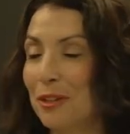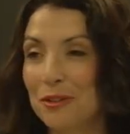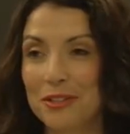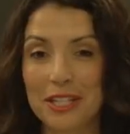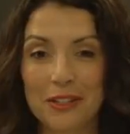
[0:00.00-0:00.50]
go
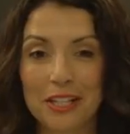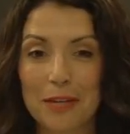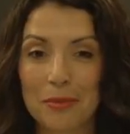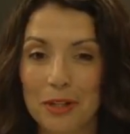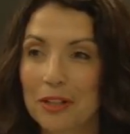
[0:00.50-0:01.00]
see the
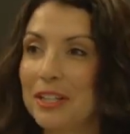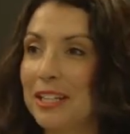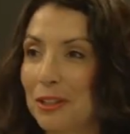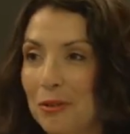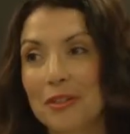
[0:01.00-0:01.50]

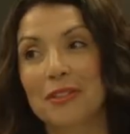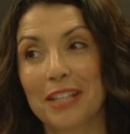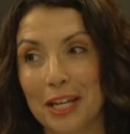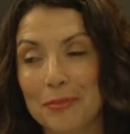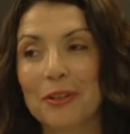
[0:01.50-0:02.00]
librarian, go to the
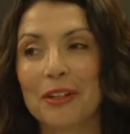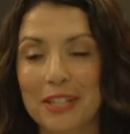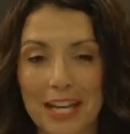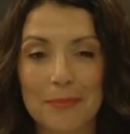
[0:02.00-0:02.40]
library,